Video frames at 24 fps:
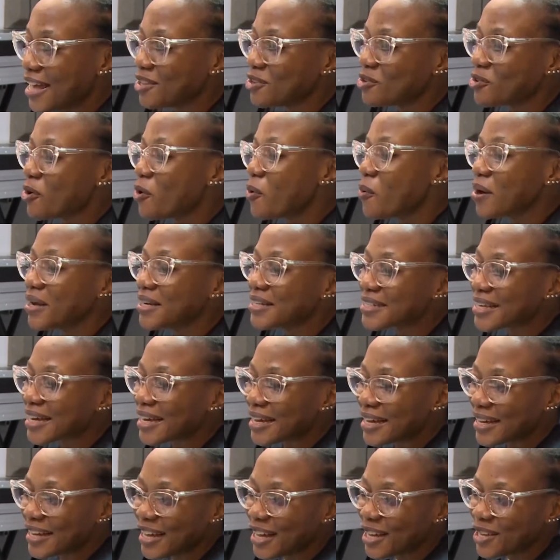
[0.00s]
know what,
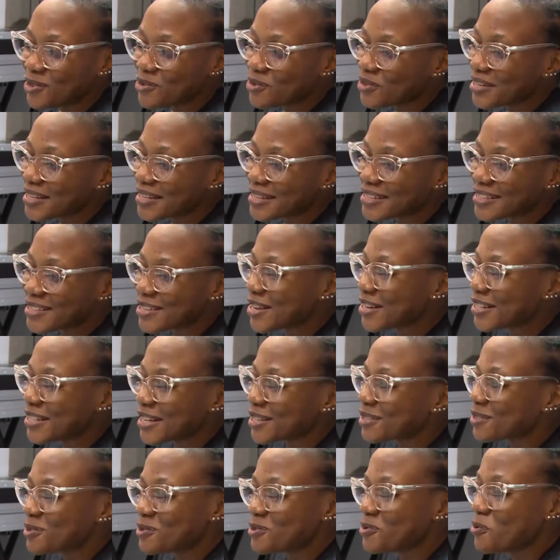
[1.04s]
Kai? Eunice, you're
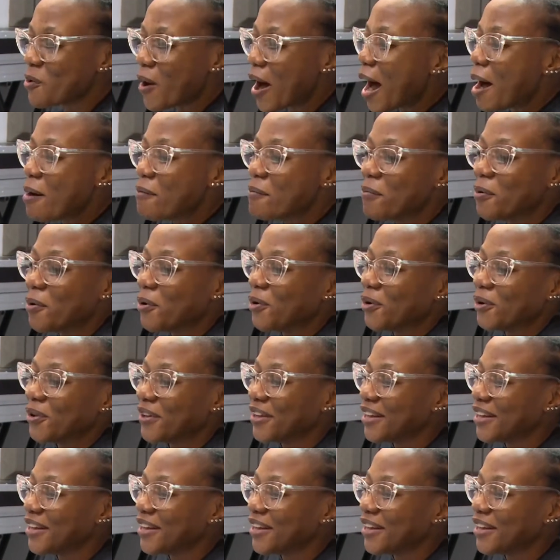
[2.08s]
just too humble.